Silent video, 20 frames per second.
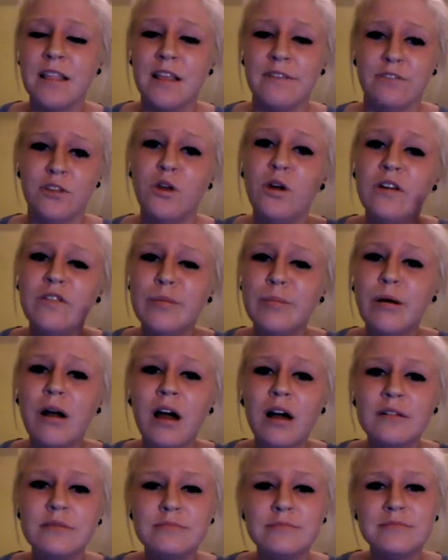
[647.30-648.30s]
If you have a
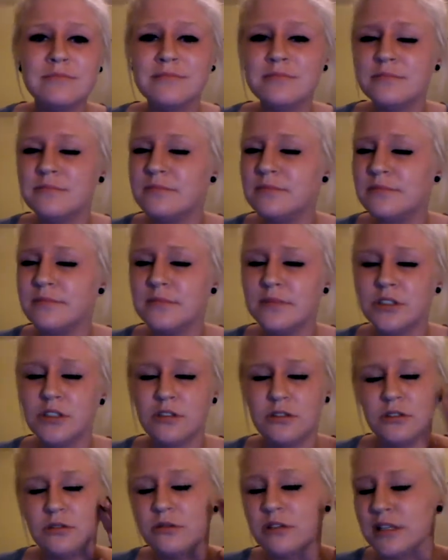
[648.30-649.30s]
problem,
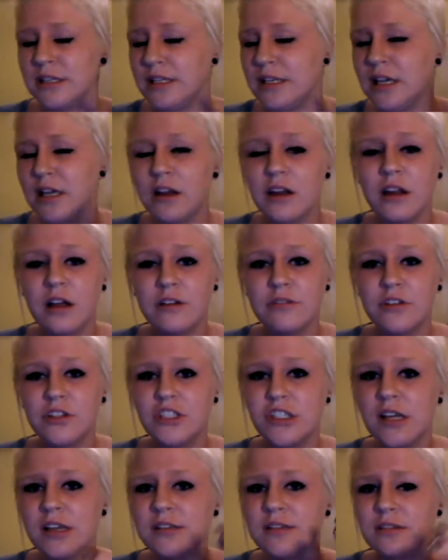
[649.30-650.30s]
you can get it off your
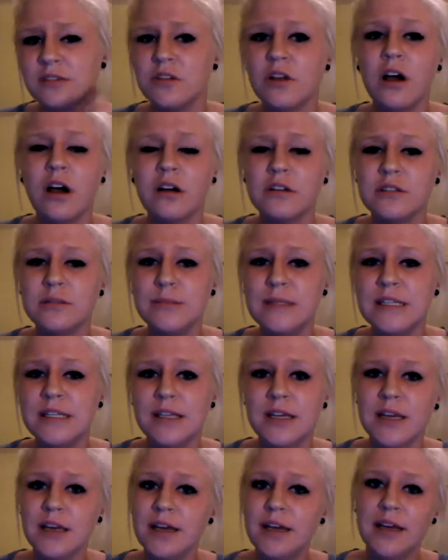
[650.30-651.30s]
chest and talk to
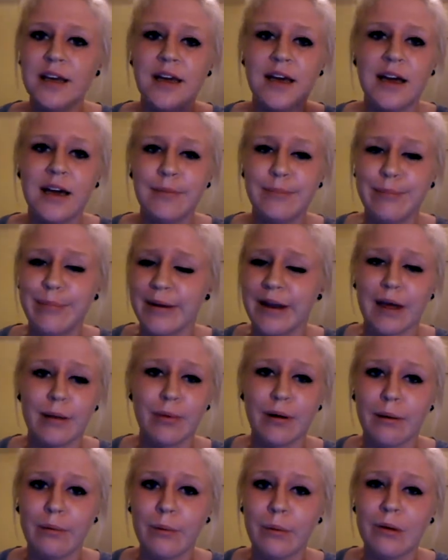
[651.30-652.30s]
me, but I
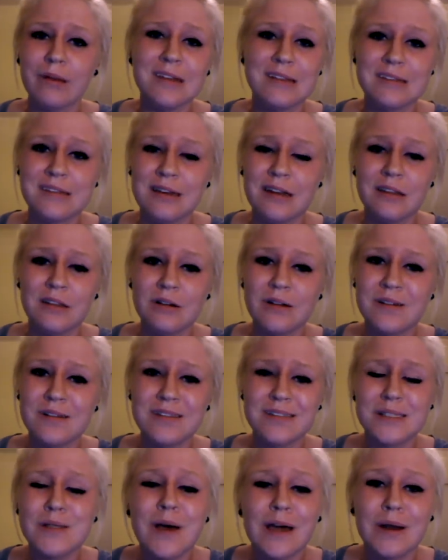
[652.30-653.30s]
probably won't listen either.
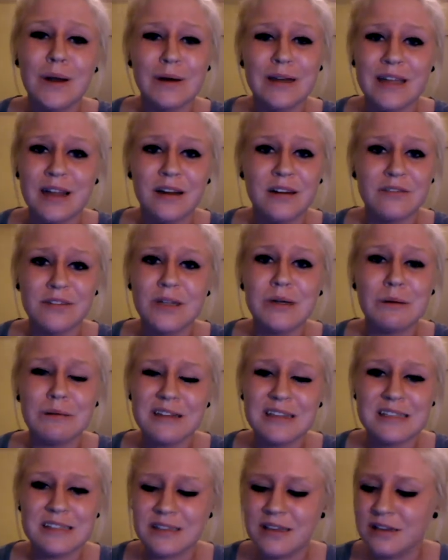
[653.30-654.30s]
So I don't care if you
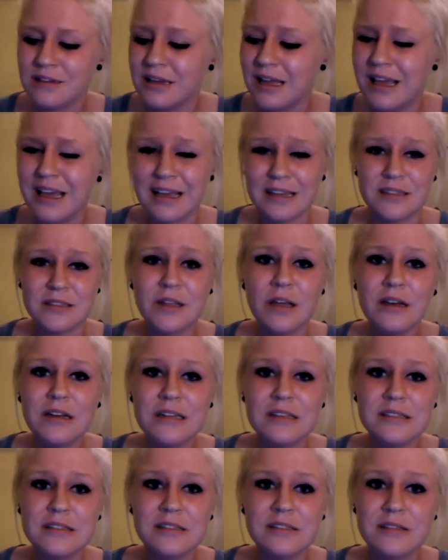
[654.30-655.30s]
don't listen. As
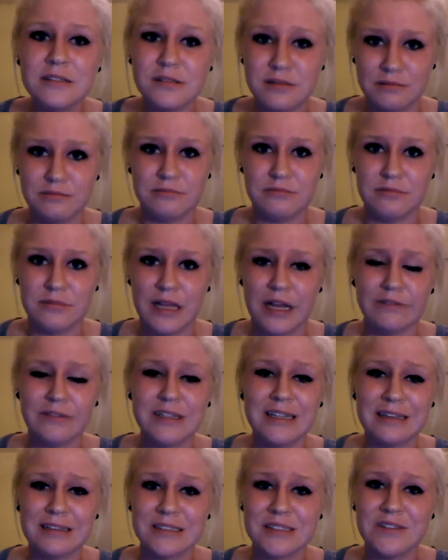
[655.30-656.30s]
long as
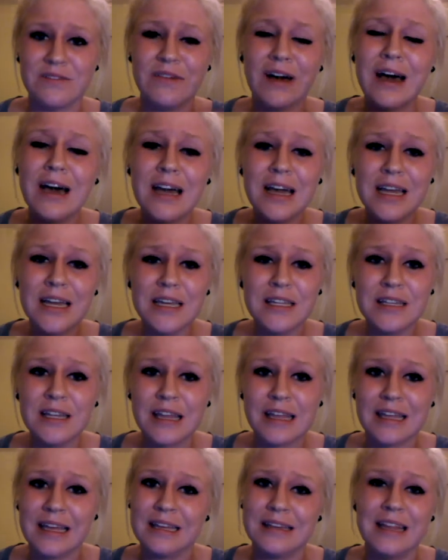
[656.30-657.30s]
everything's fine,
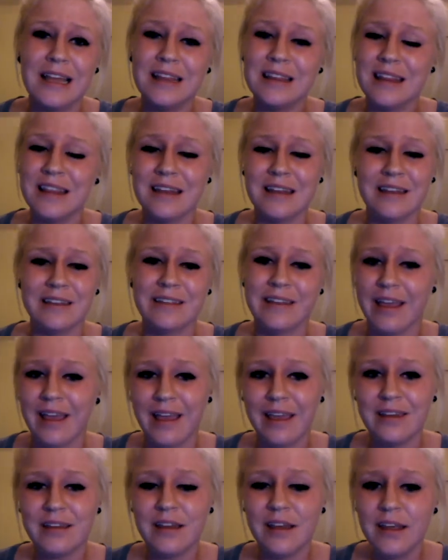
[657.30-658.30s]
like at the end of the
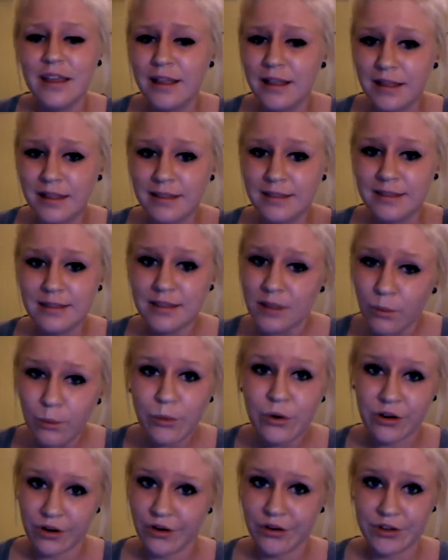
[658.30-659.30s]
day, then
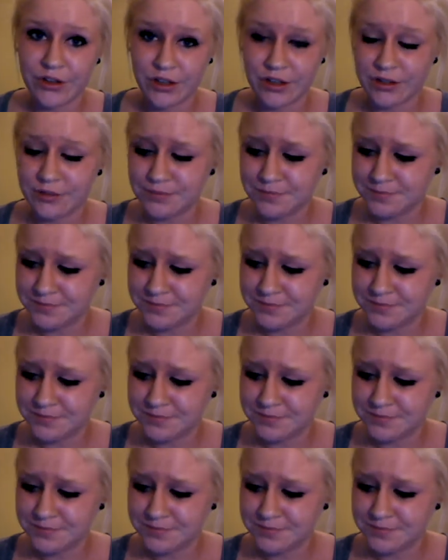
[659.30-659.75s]
we're all good.